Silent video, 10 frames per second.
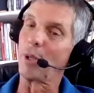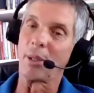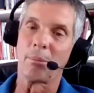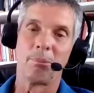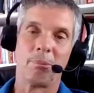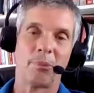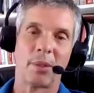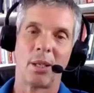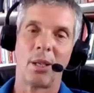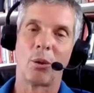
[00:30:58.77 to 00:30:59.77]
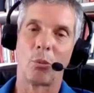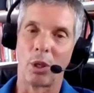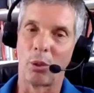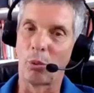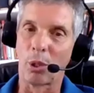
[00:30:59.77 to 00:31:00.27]
with them.
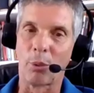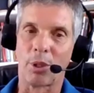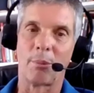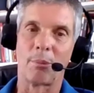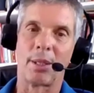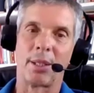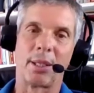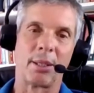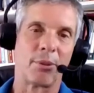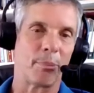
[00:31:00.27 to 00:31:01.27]
We'll work with them and give